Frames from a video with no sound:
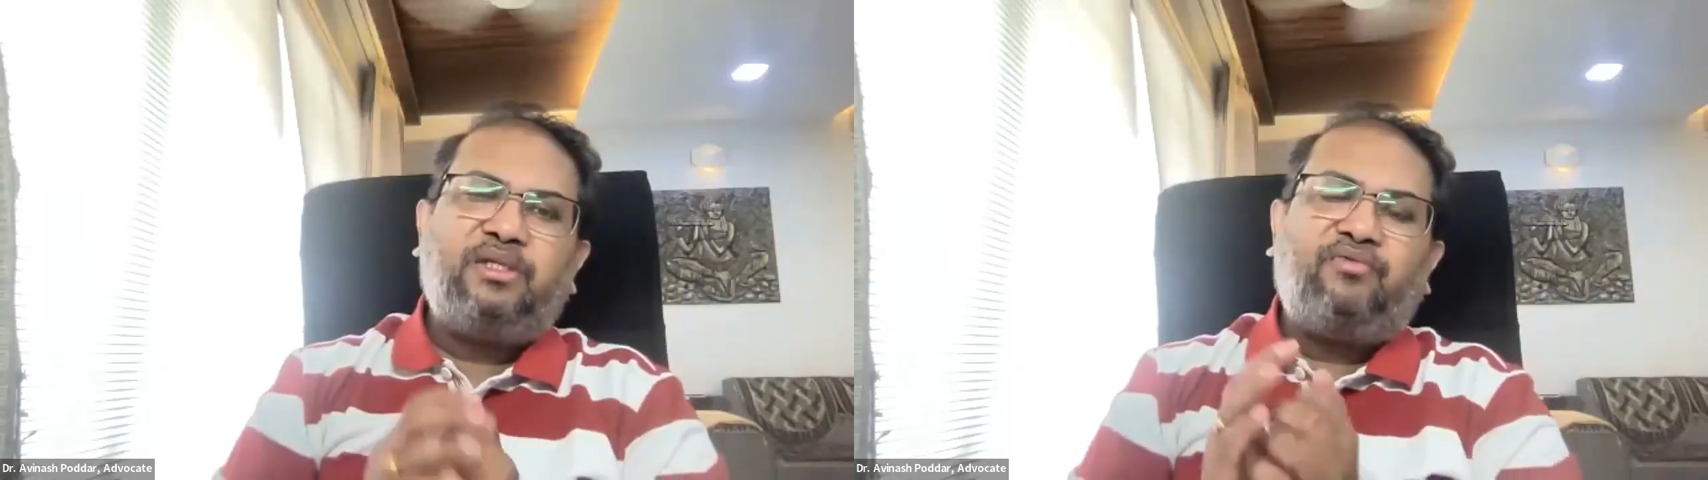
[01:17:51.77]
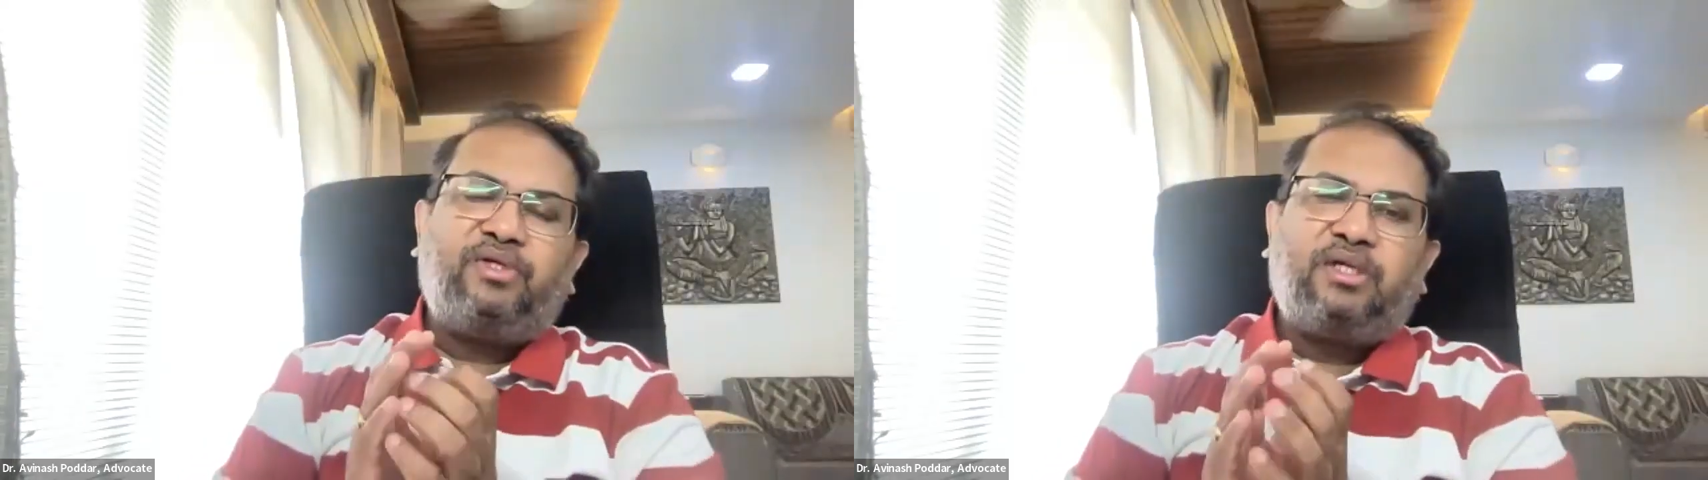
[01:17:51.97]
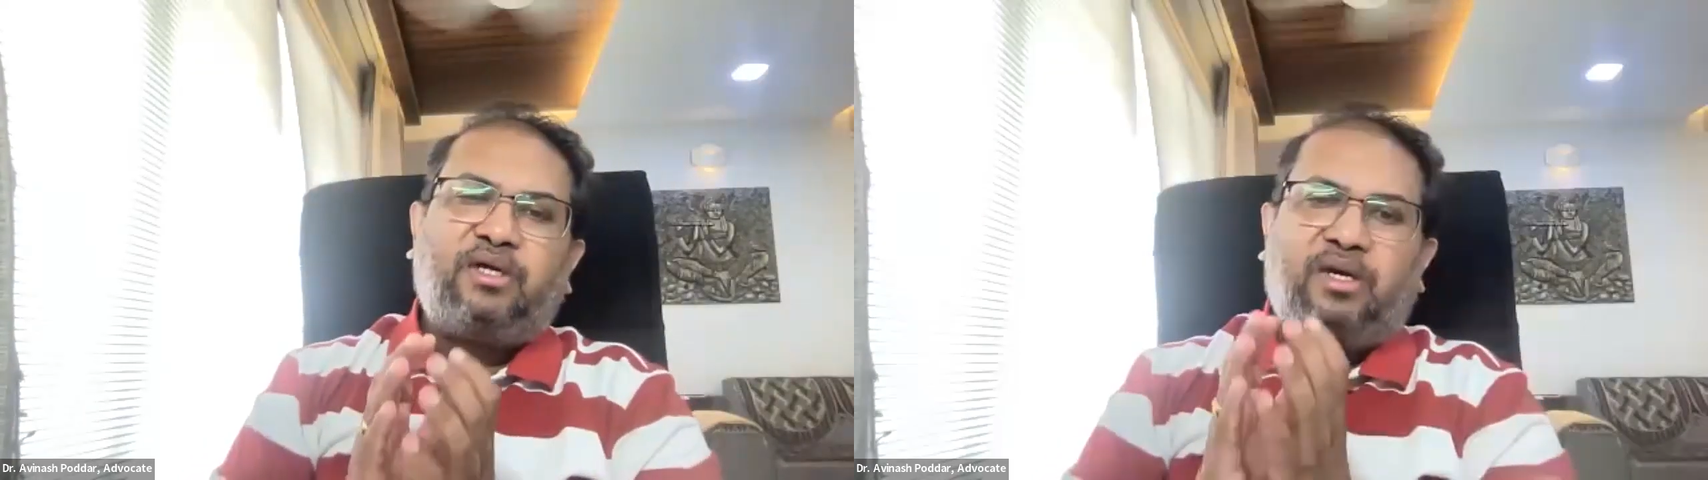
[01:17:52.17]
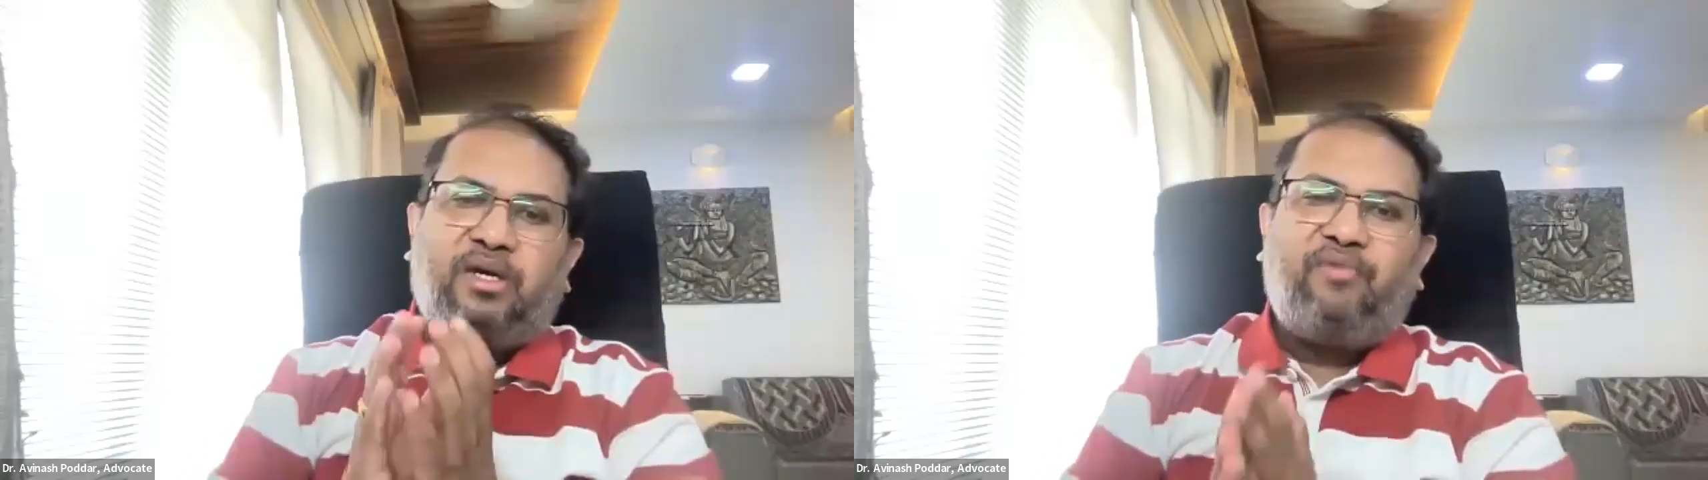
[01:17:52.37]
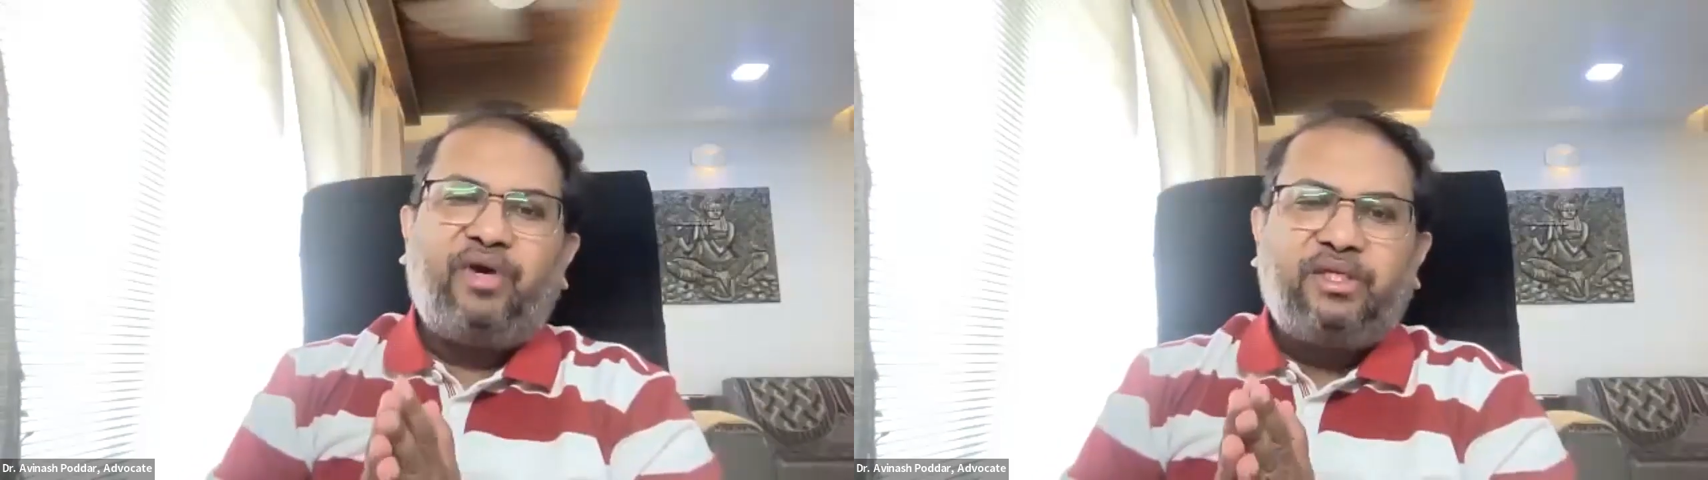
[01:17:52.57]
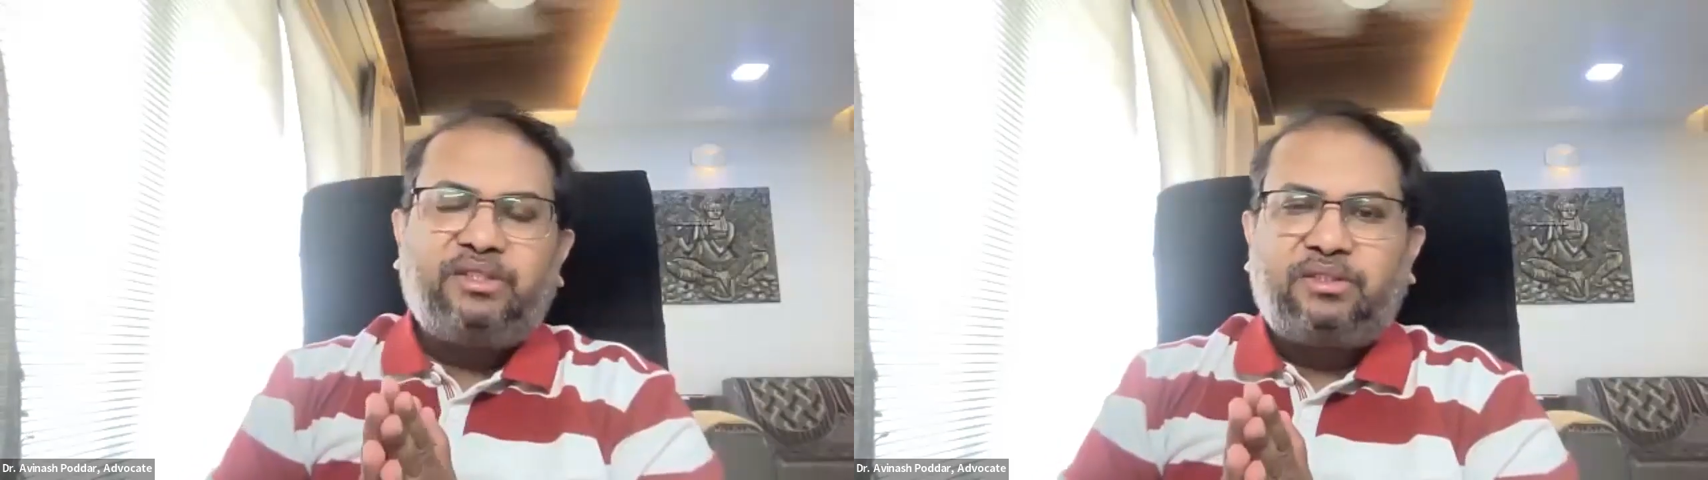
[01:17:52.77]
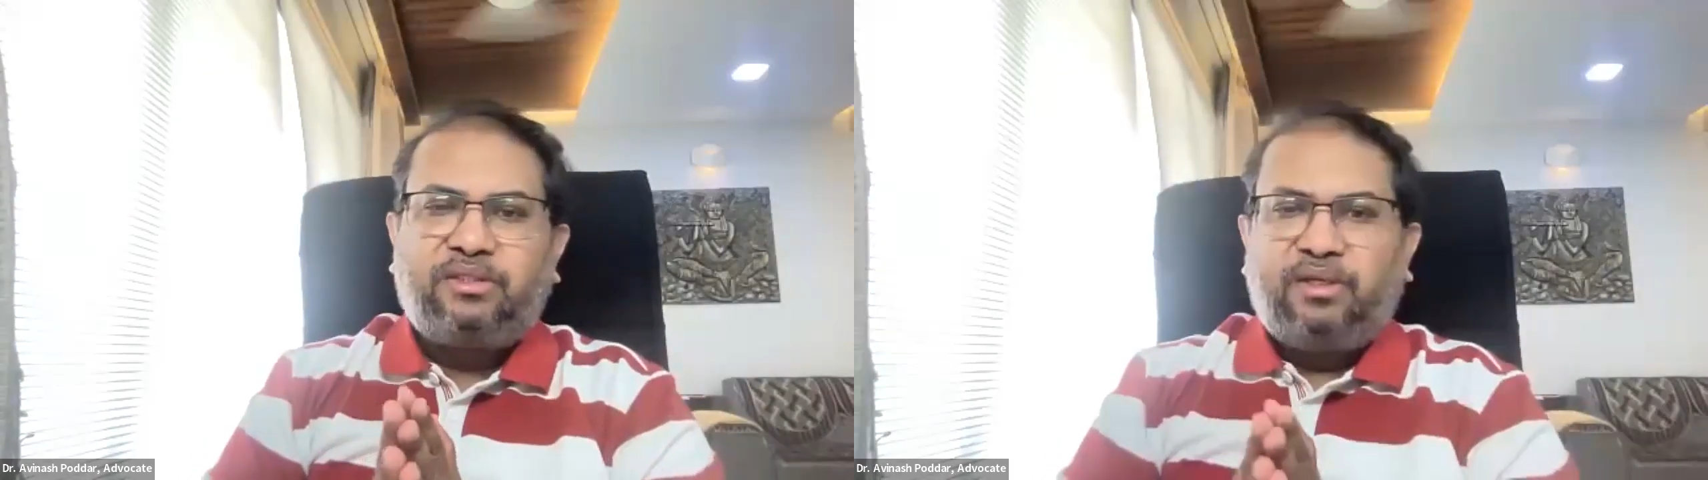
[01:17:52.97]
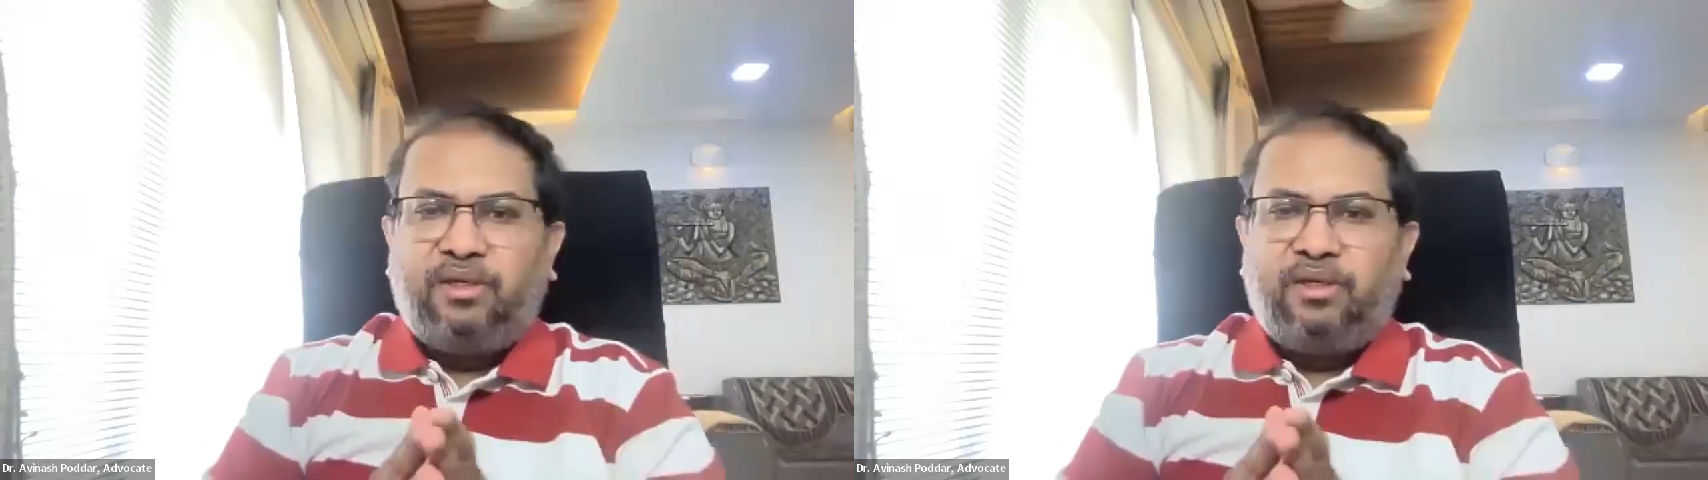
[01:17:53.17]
there was a connivance